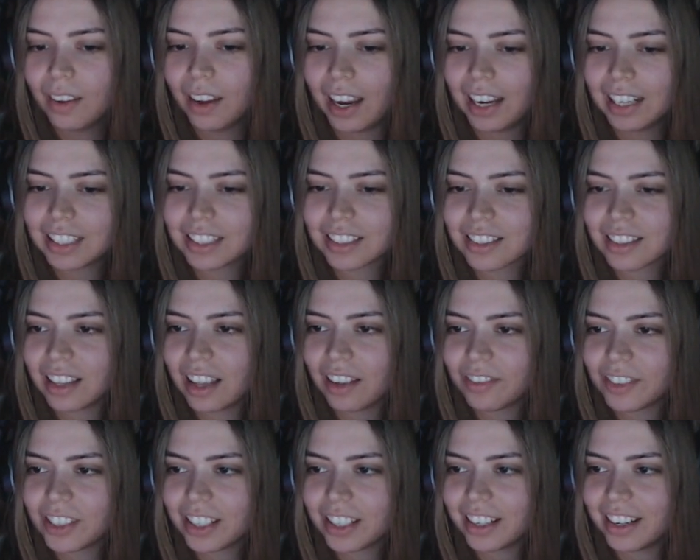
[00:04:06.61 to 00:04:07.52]
just
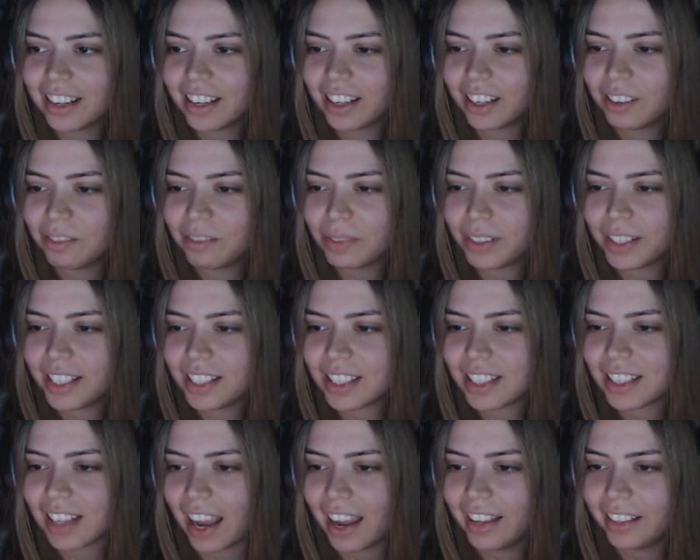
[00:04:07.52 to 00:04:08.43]
left you here in complete
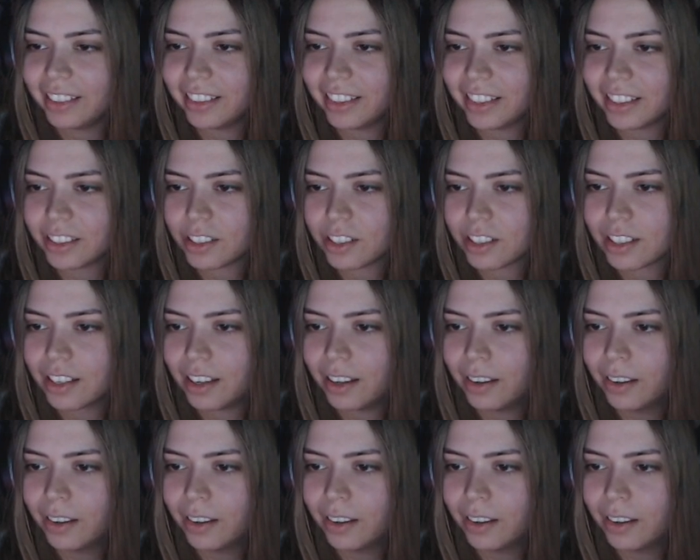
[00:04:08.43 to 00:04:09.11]
silence.